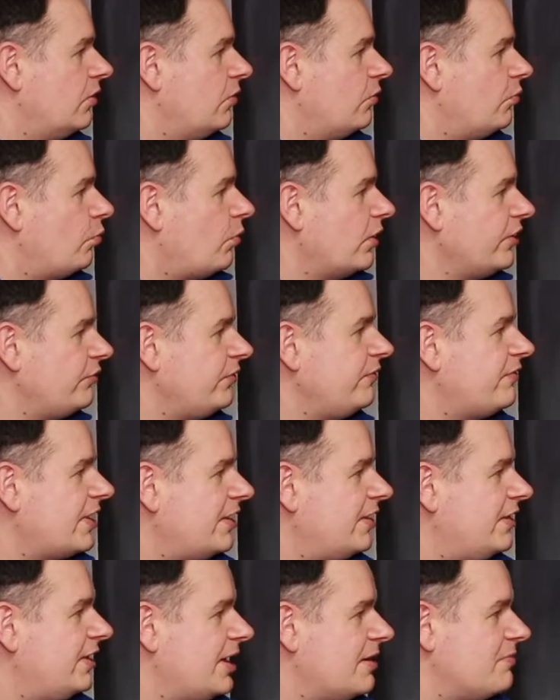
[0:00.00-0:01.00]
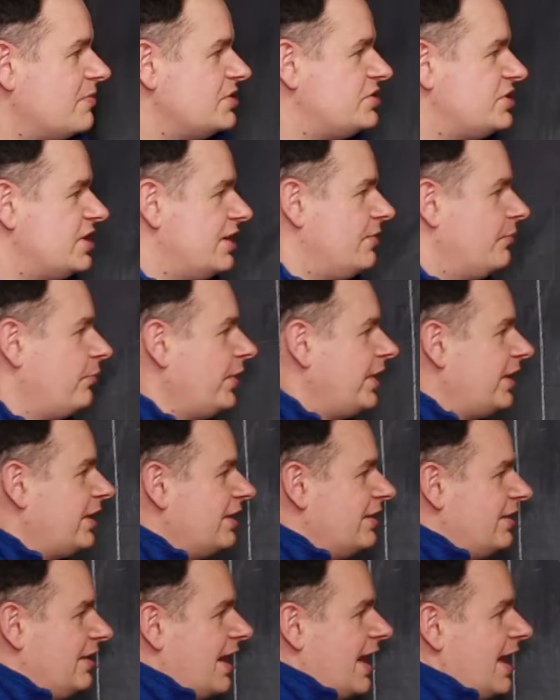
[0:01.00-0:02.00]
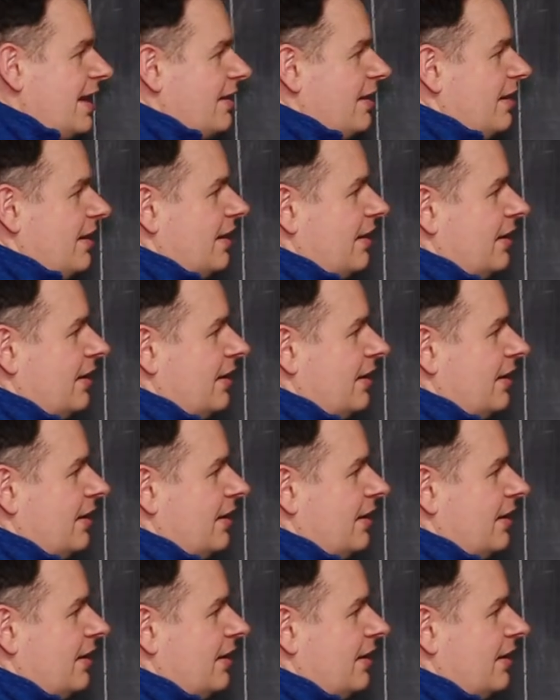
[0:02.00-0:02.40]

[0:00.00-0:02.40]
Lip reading: Once we've added the image in, we can then,